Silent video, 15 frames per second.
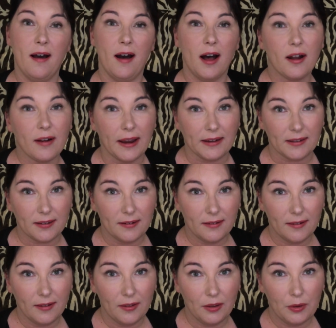All right,
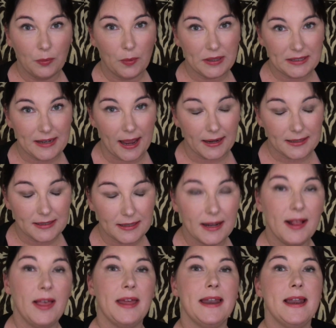what's next?